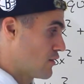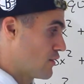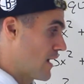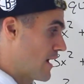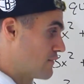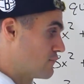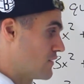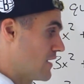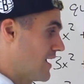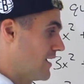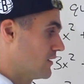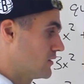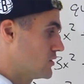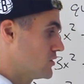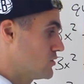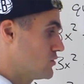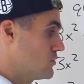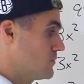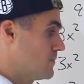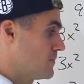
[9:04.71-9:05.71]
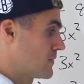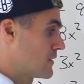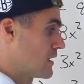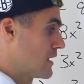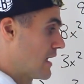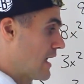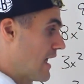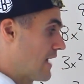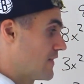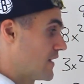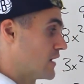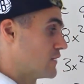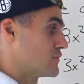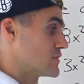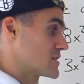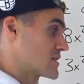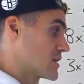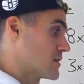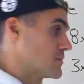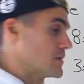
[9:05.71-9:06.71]
that value. And then if
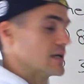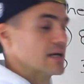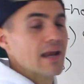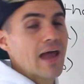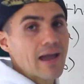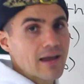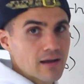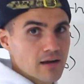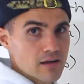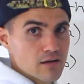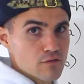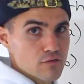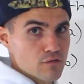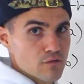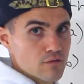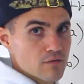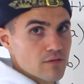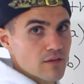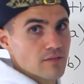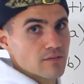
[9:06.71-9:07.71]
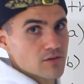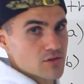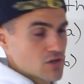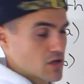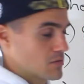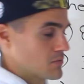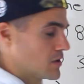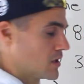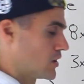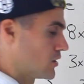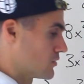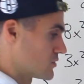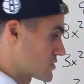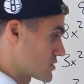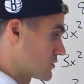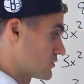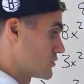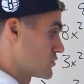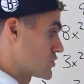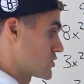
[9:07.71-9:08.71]
it's going to be negative, then there's going to be no
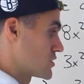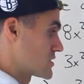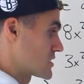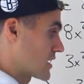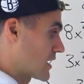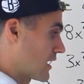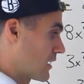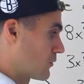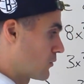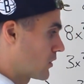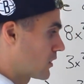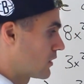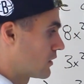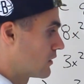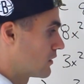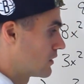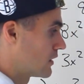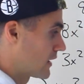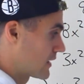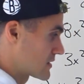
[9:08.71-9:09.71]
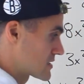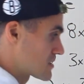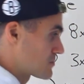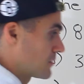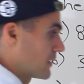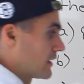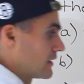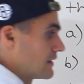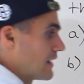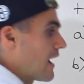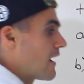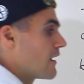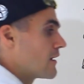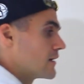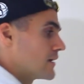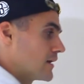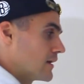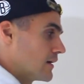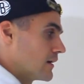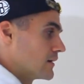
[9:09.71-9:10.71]
solutions. Again, we're going to explain that
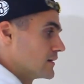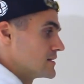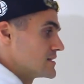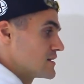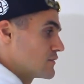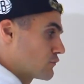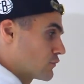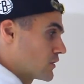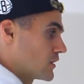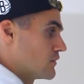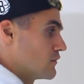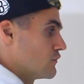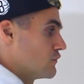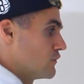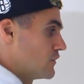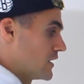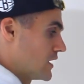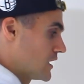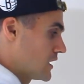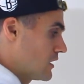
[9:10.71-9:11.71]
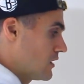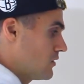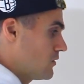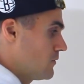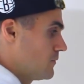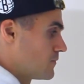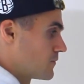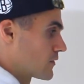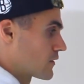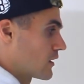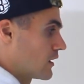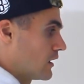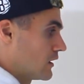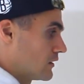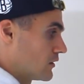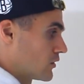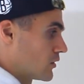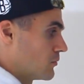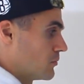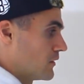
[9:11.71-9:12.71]
in a different video a
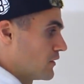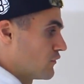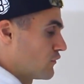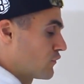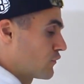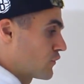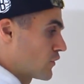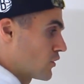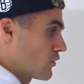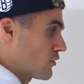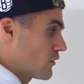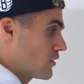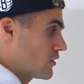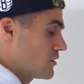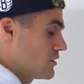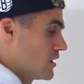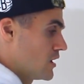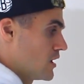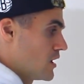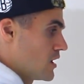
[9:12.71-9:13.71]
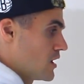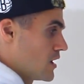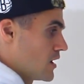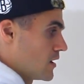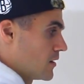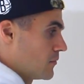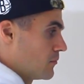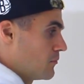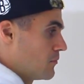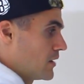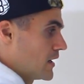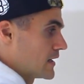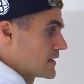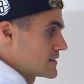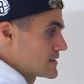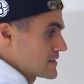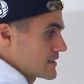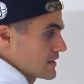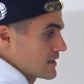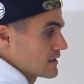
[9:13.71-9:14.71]
little bit further,
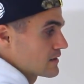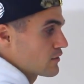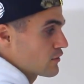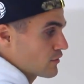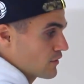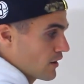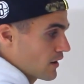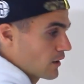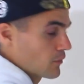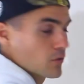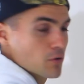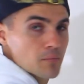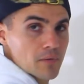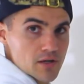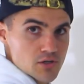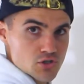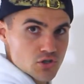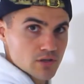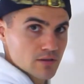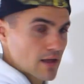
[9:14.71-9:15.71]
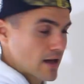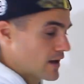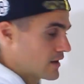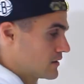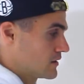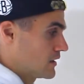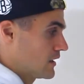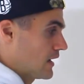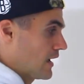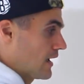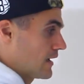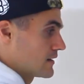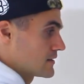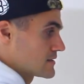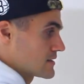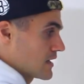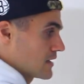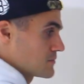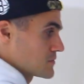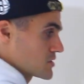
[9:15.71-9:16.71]
but I uh, thought I would mention that ahead of
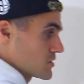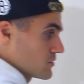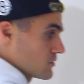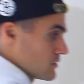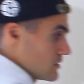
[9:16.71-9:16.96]
time. So